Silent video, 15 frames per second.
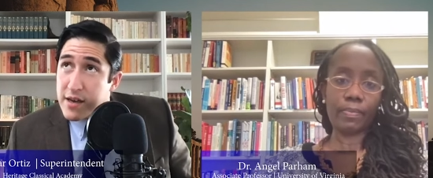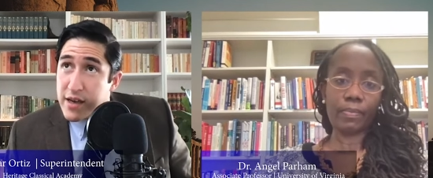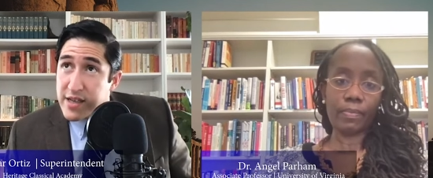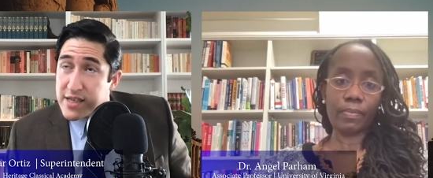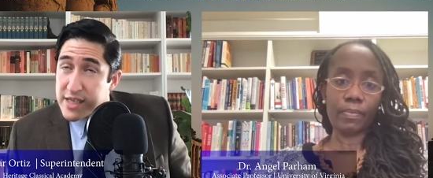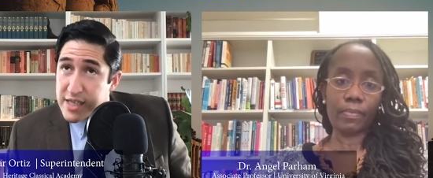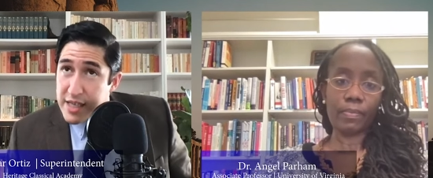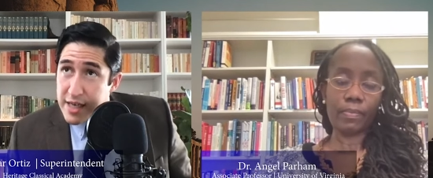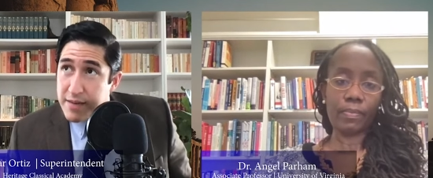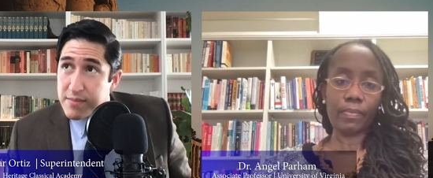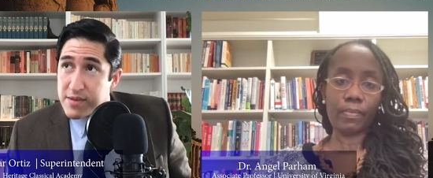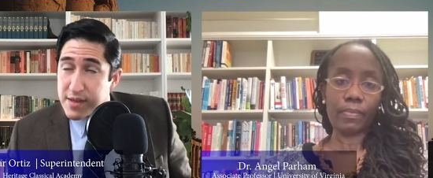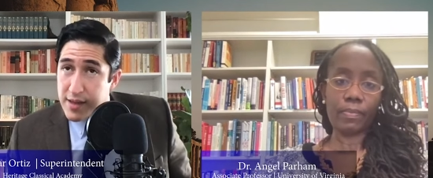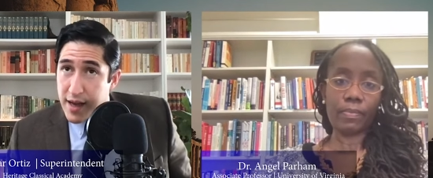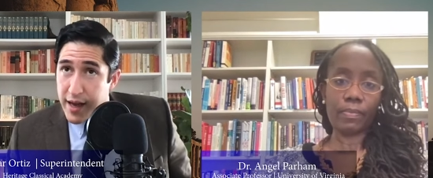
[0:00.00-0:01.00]
Speaker 1: it
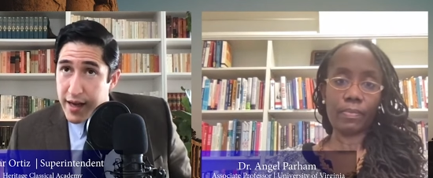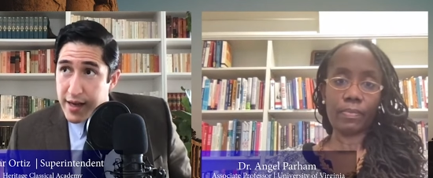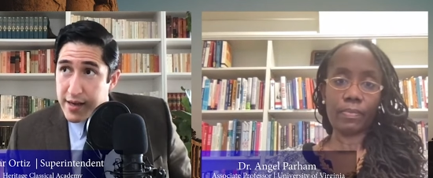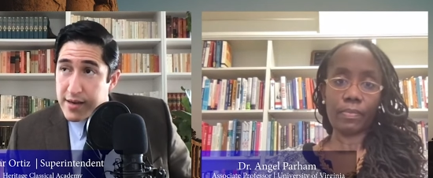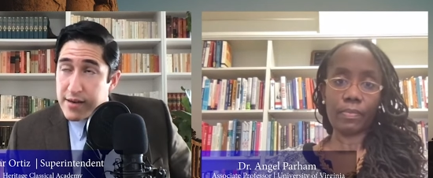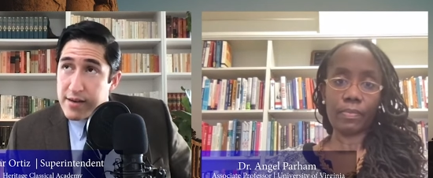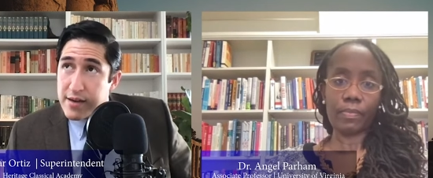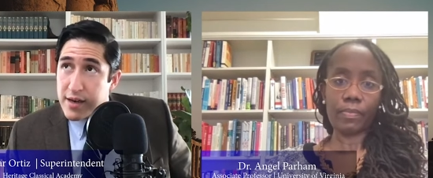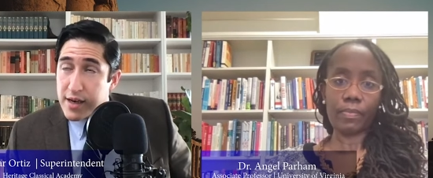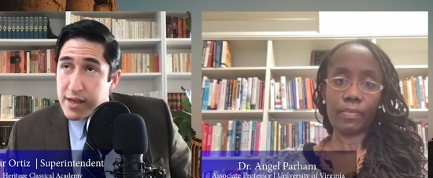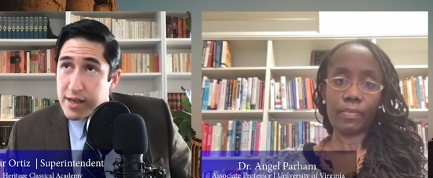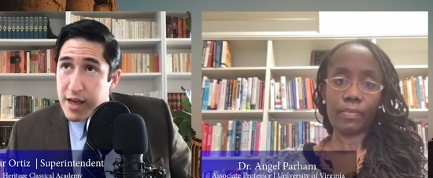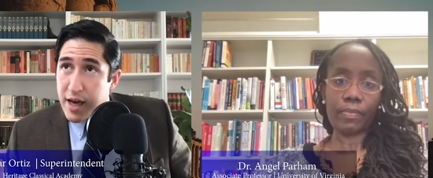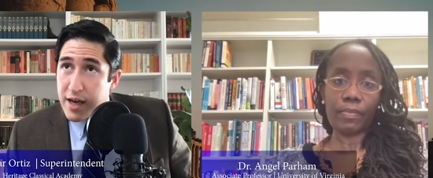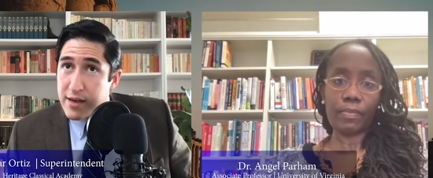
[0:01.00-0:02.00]
seems like
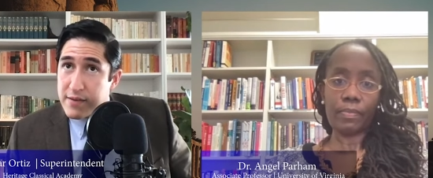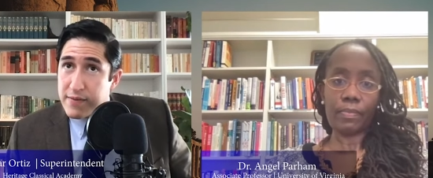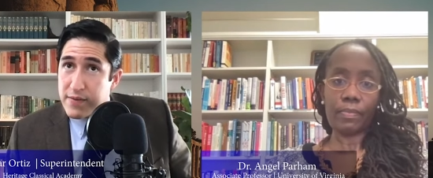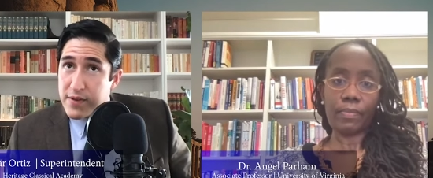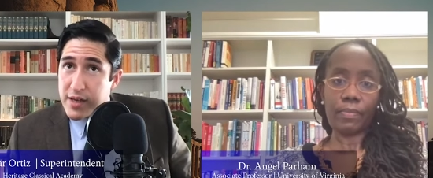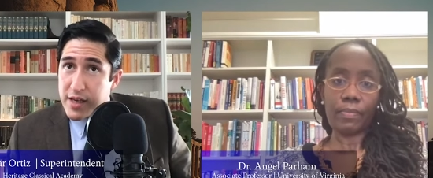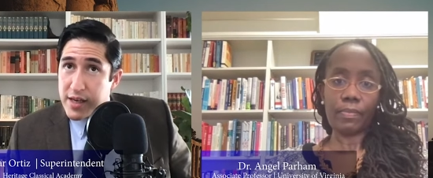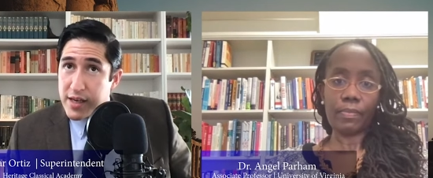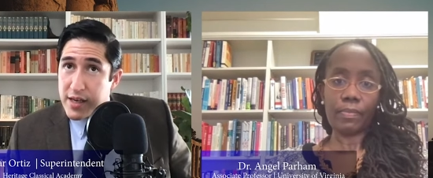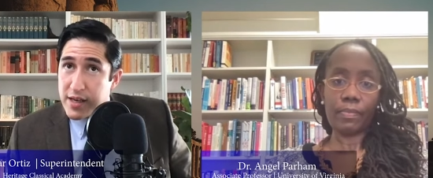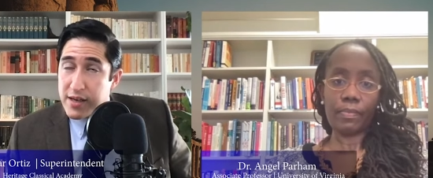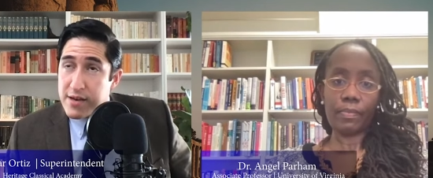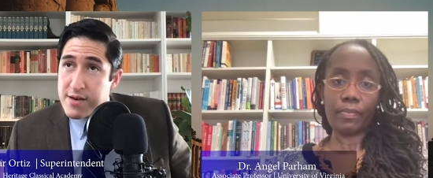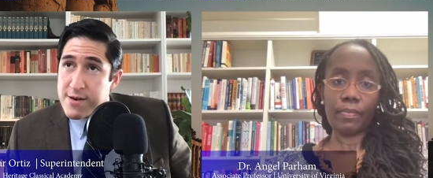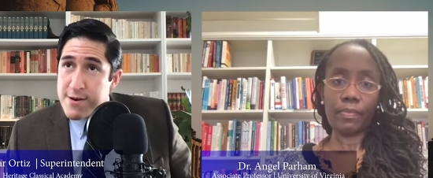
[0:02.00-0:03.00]
a lot of
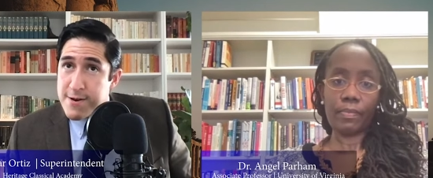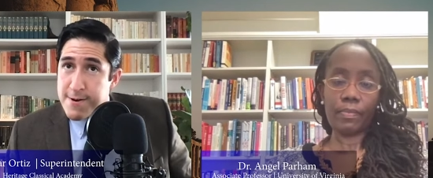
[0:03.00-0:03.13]
the,